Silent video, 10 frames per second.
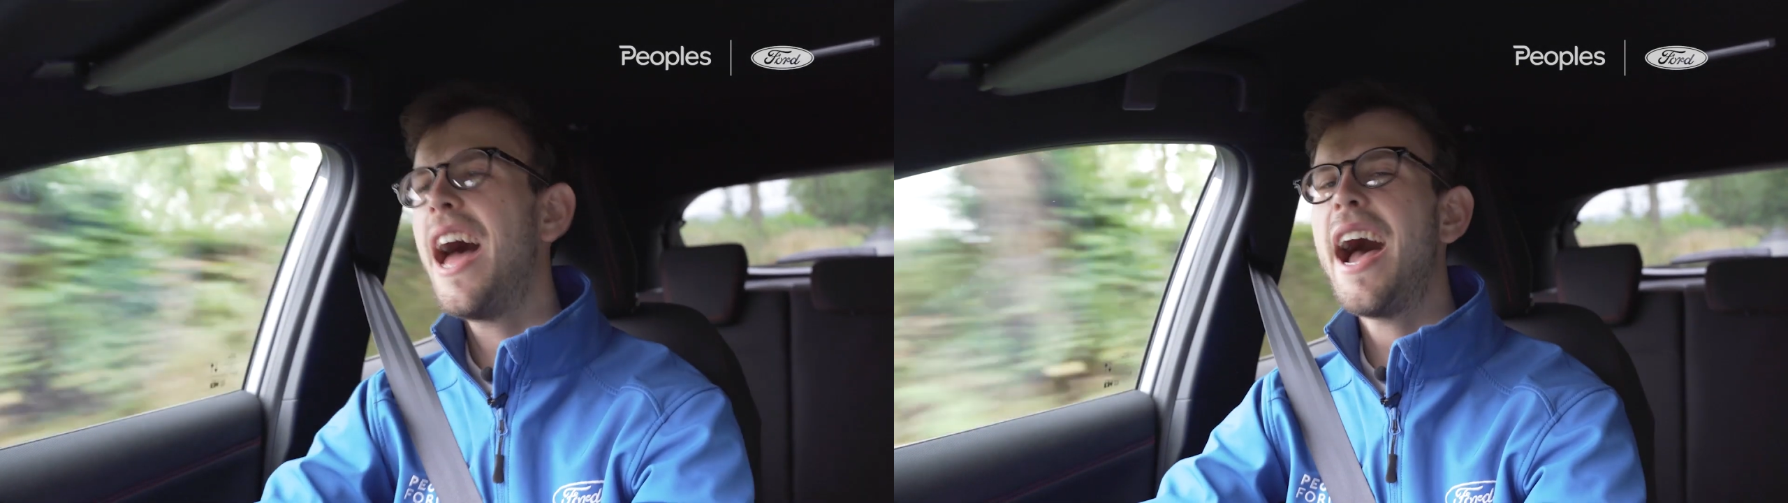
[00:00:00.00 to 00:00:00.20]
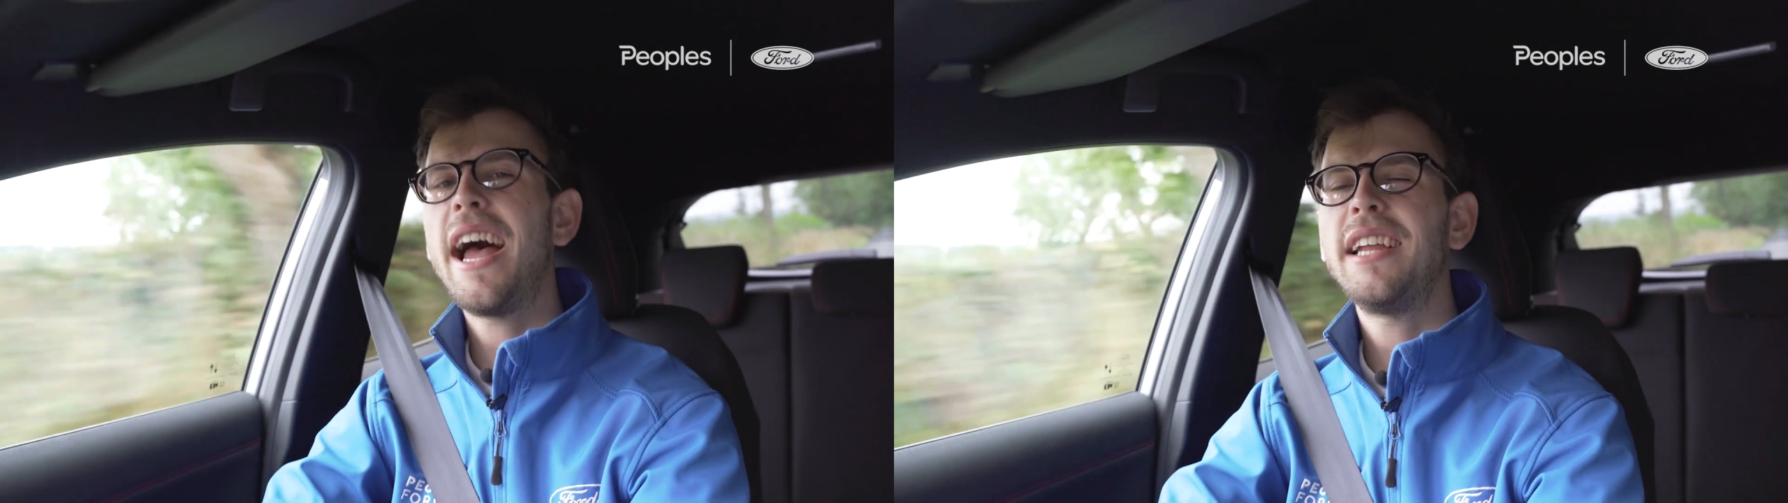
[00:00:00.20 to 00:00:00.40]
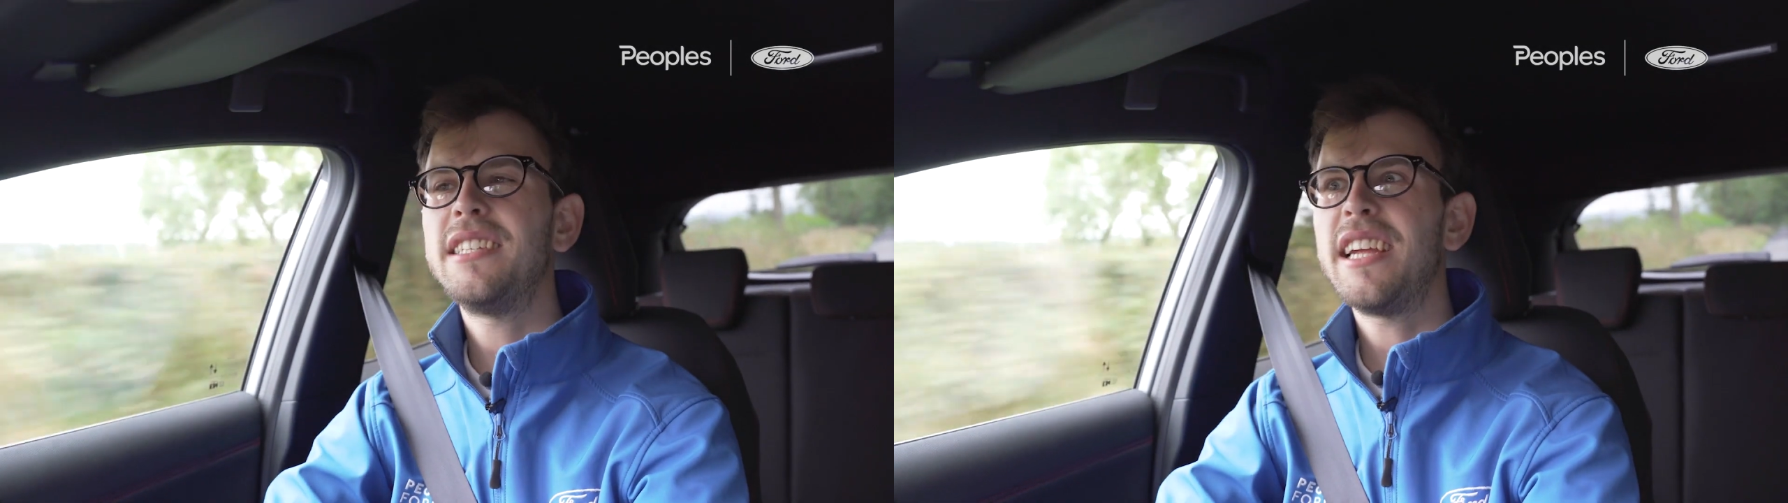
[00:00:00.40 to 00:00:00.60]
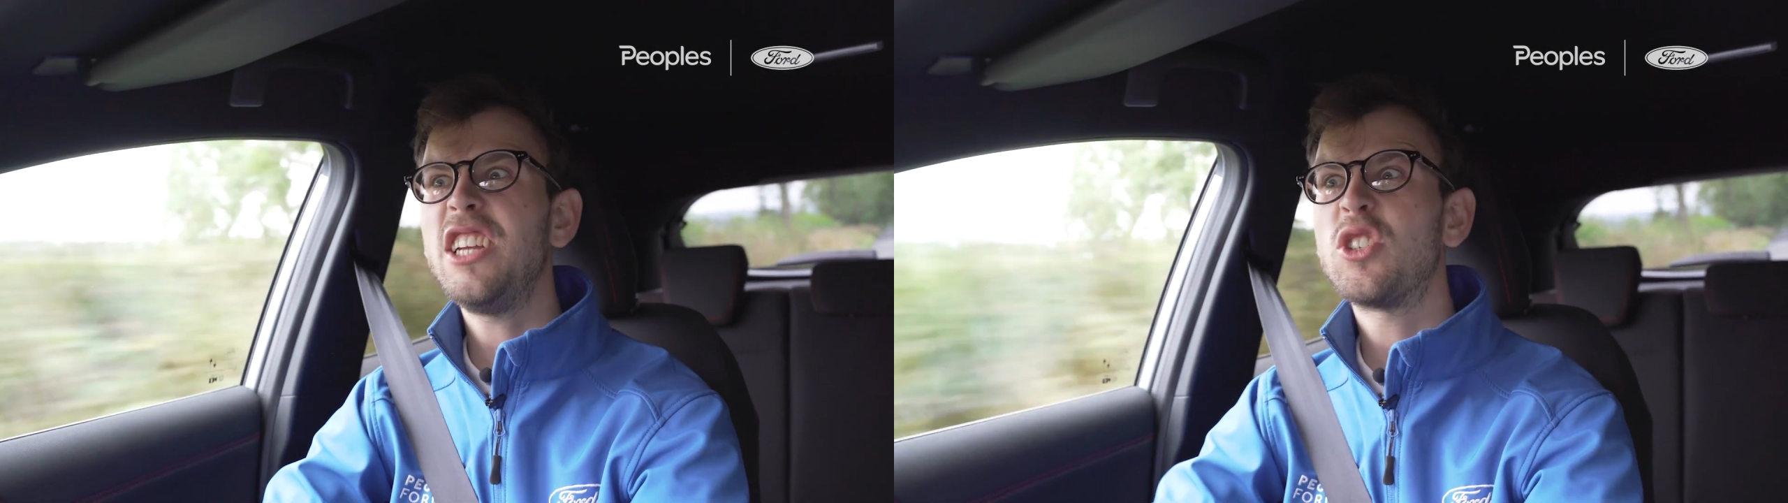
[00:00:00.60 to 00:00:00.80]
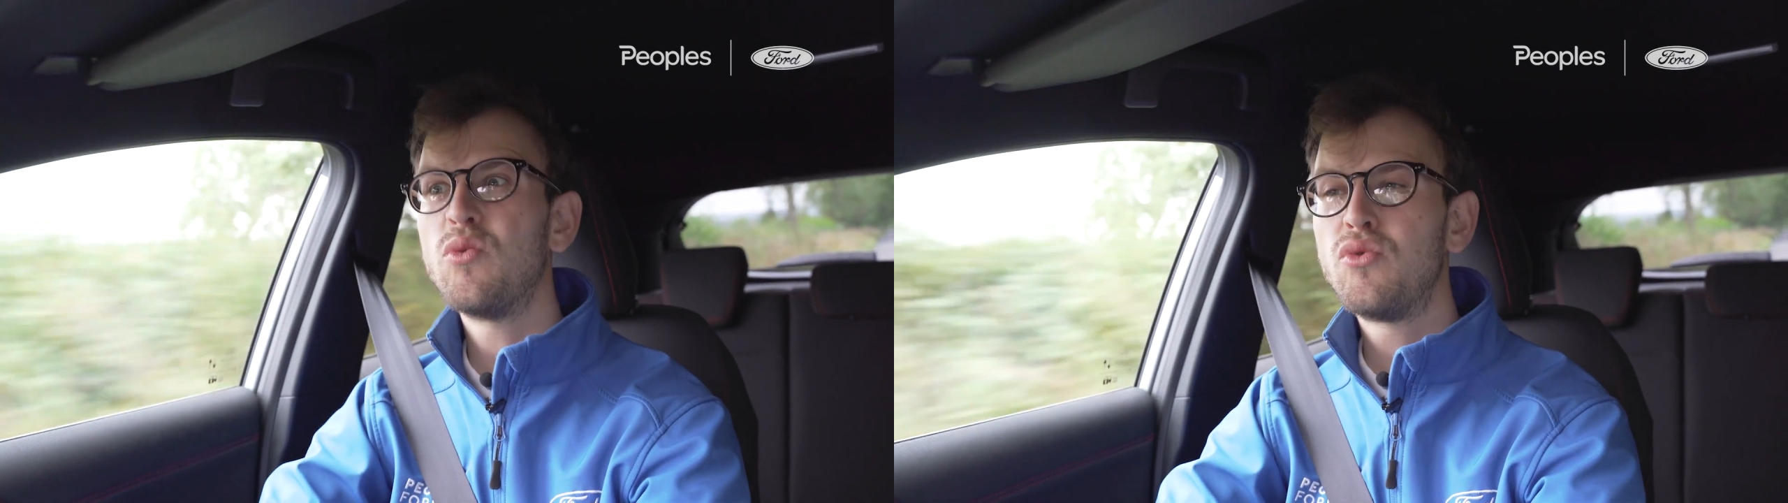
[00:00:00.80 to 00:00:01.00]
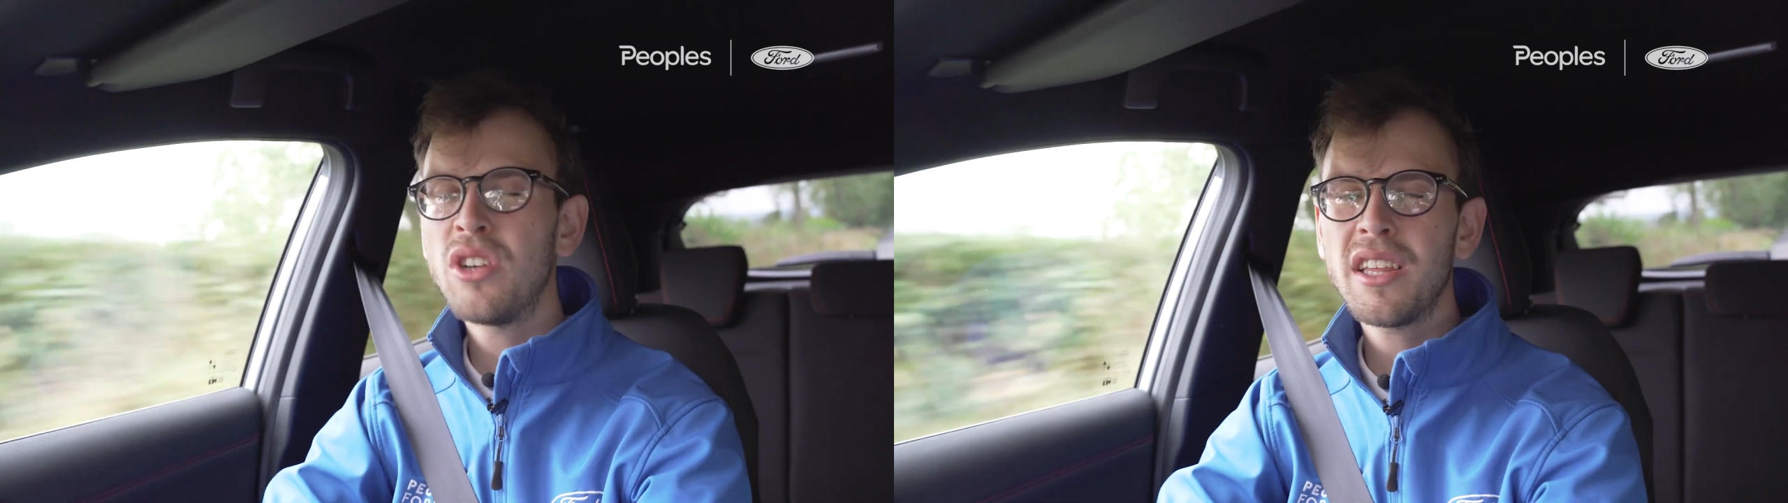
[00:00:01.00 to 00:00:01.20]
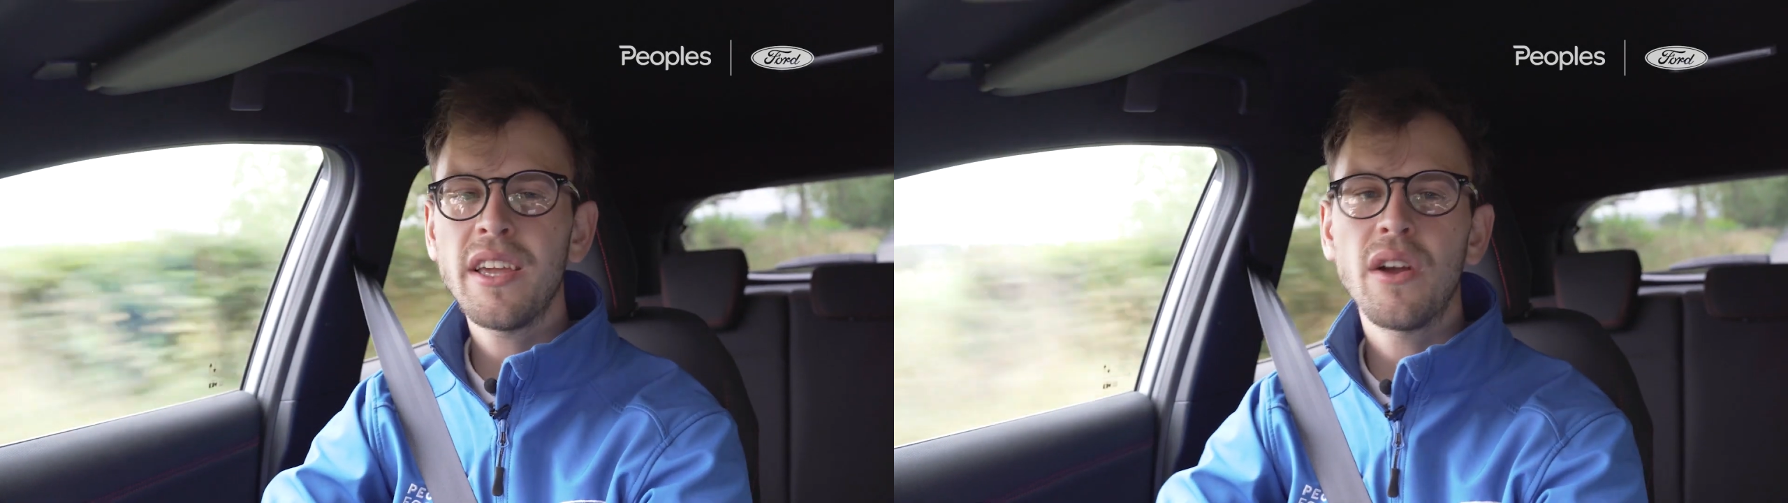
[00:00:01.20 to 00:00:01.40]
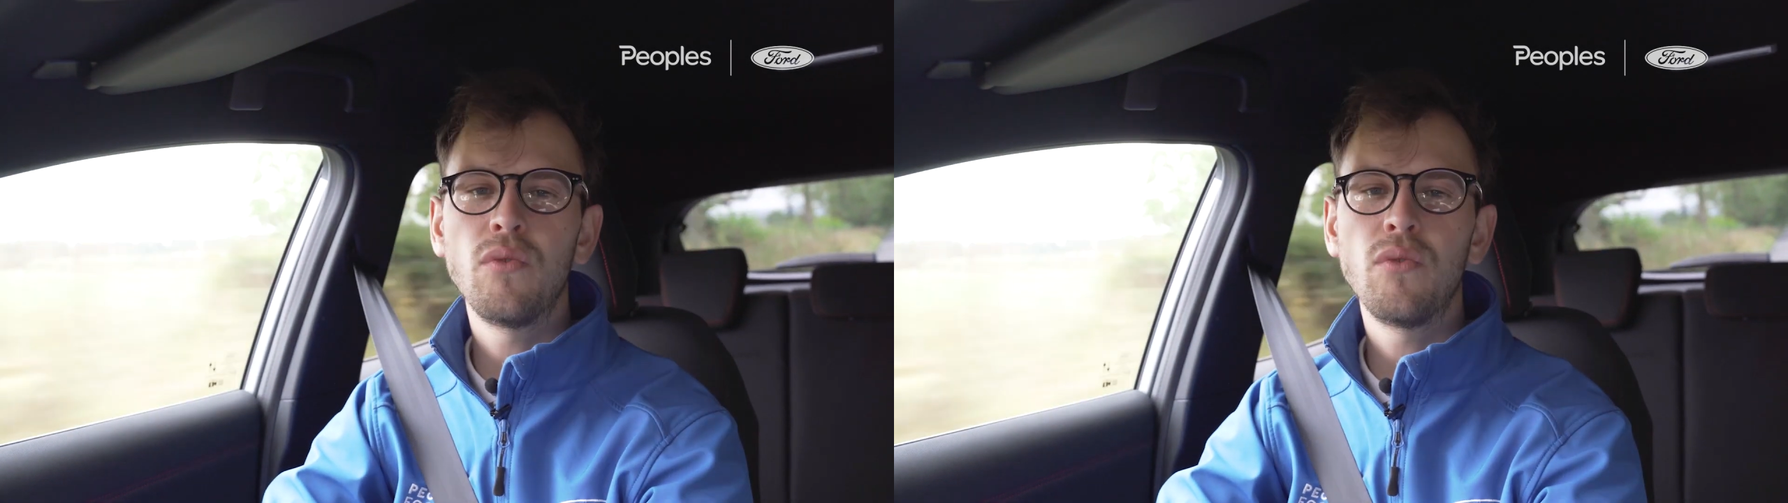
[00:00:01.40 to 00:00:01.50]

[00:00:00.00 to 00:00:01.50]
and it's really,